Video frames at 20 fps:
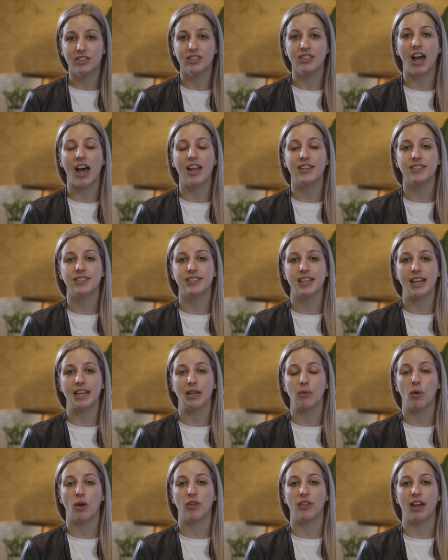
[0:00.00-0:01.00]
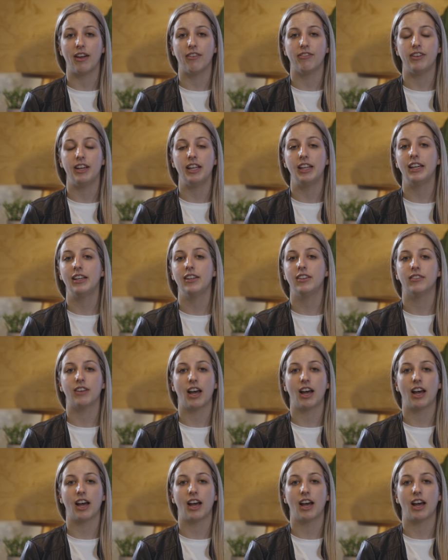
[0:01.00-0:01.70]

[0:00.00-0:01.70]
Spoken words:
understanding what they're feeling,